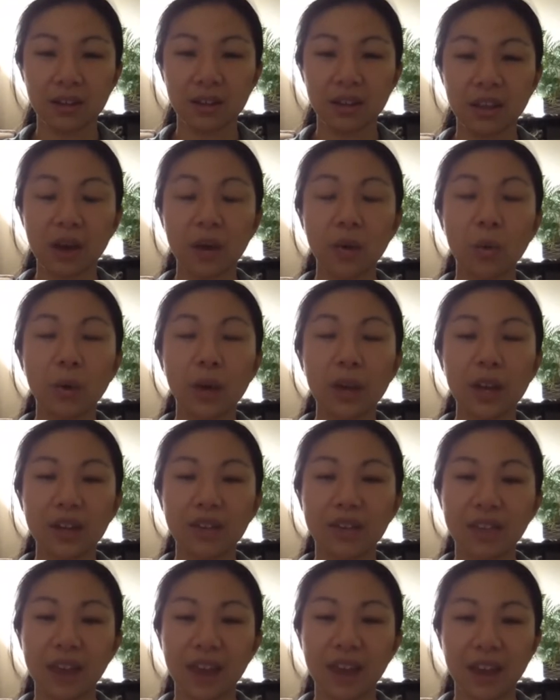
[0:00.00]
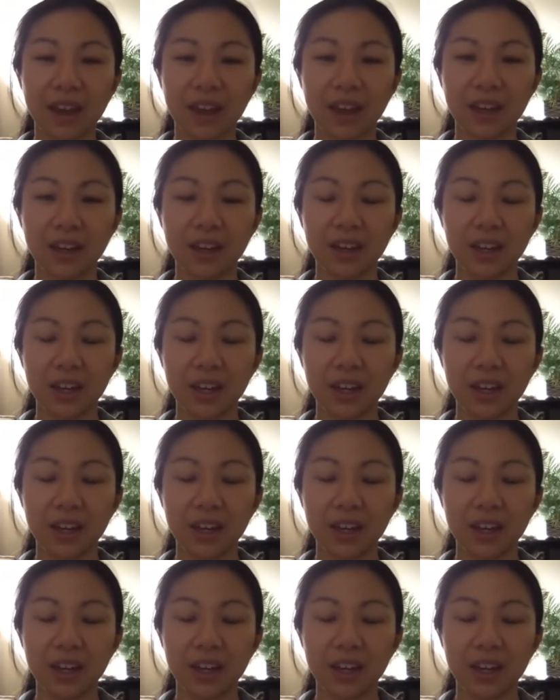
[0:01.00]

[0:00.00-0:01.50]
that weight of the hand